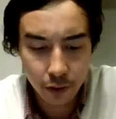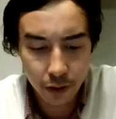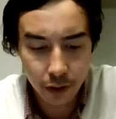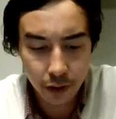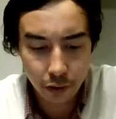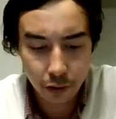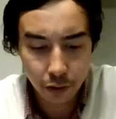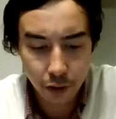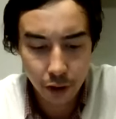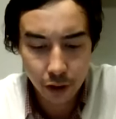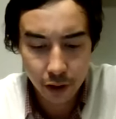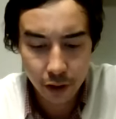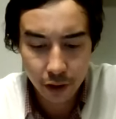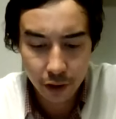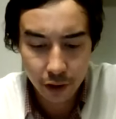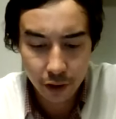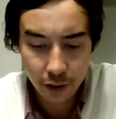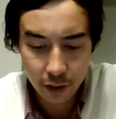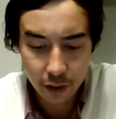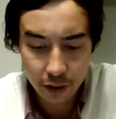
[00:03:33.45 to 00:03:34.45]
the yield on
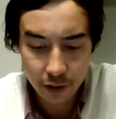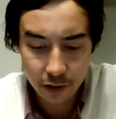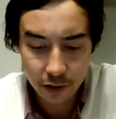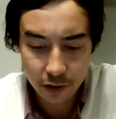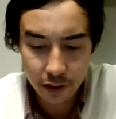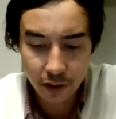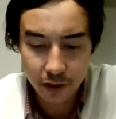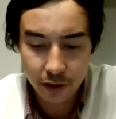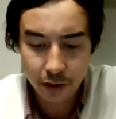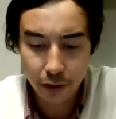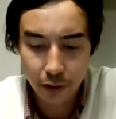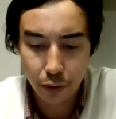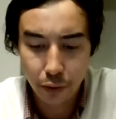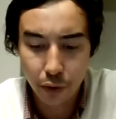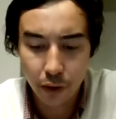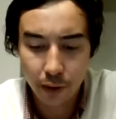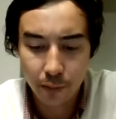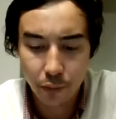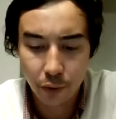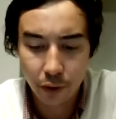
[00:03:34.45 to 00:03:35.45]
it has slid to
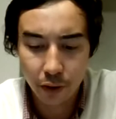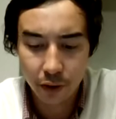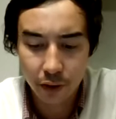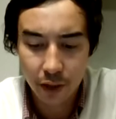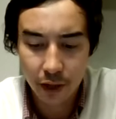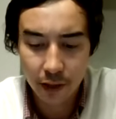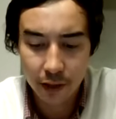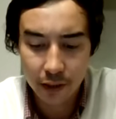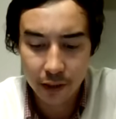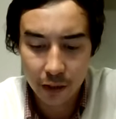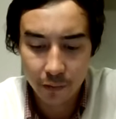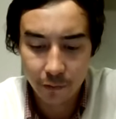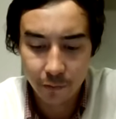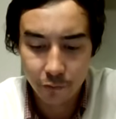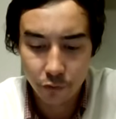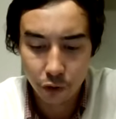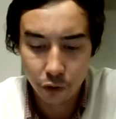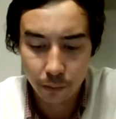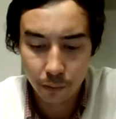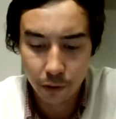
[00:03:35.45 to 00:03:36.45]

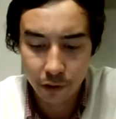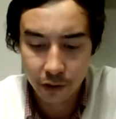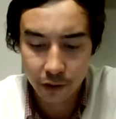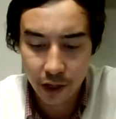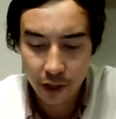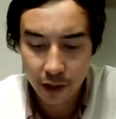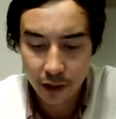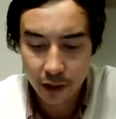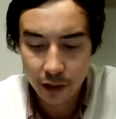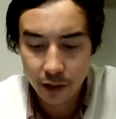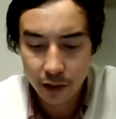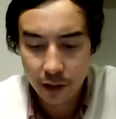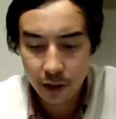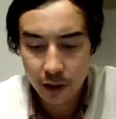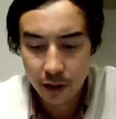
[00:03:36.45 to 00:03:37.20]
3.974%,